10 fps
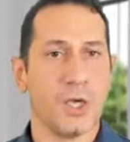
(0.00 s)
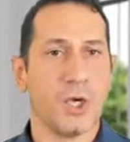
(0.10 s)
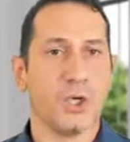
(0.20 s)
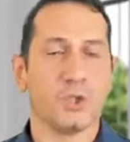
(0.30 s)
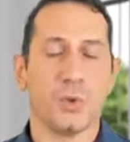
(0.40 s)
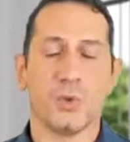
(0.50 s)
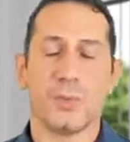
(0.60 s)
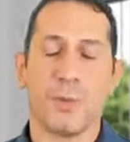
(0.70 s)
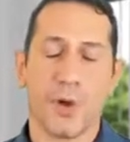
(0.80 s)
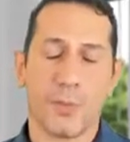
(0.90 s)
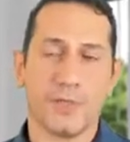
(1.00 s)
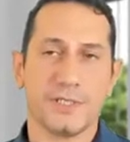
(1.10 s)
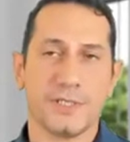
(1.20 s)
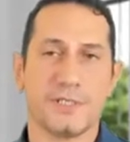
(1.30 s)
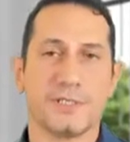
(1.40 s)
So the
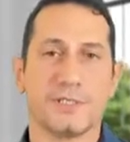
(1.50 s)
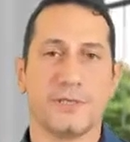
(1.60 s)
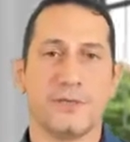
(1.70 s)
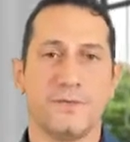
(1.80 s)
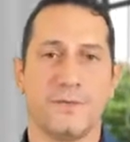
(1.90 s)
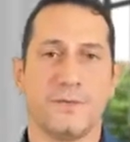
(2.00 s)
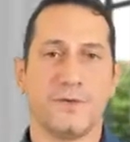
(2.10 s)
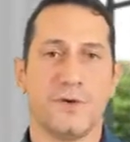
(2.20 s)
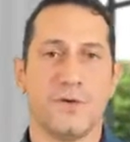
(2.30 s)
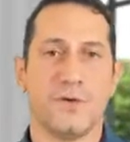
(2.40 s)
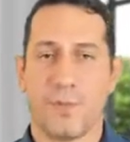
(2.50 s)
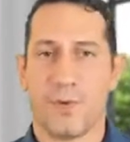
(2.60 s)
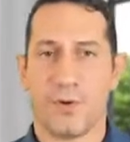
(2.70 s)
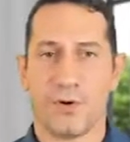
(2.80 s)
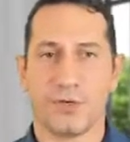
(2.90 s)
properties of
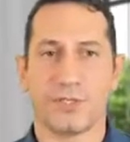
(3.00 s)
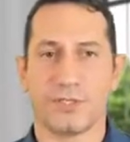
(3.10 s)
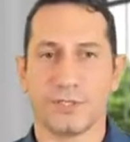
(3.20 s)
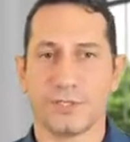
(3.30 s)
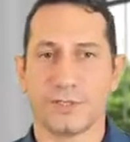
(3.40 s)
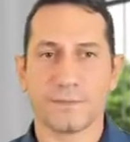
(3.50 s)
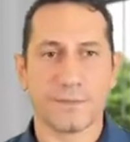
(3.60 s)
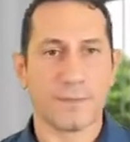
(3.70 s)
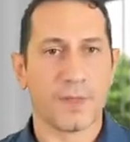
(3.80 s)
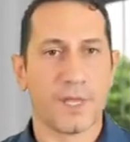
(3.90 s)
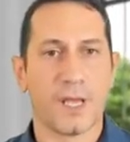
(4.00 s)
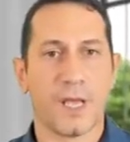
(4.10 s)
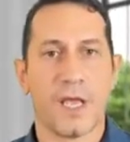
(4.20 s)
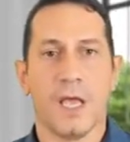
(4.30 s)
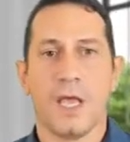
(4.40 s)
proportions
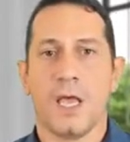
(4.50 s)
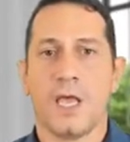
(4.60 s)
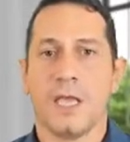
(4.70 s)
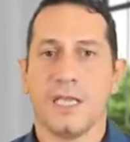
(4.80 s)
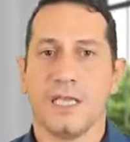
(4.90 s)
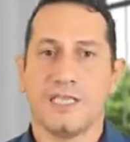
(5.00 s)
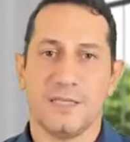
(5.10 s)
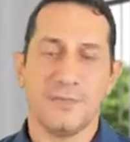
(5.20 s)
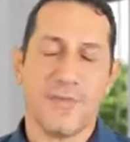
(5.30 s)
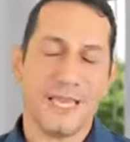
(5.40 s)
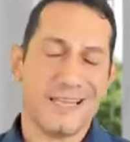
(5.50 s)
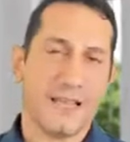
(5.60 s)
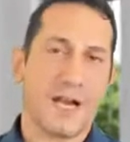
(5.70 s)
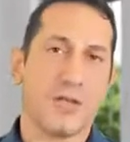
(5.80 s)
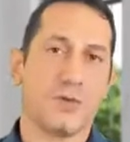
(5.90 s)
is that mainly they
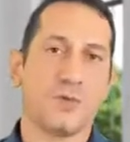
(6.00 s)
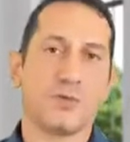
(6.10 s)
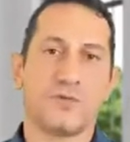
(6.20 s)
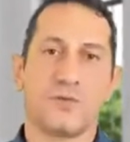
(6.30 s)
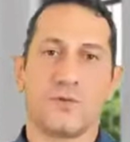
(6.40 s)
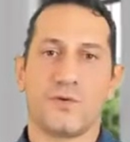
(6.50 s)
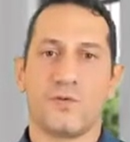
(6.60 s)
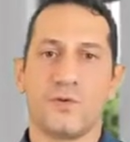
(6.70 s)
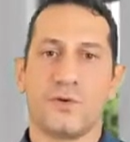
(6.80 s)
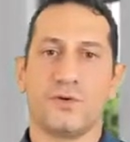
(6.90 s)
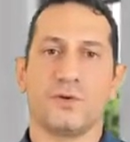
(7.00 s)
are used for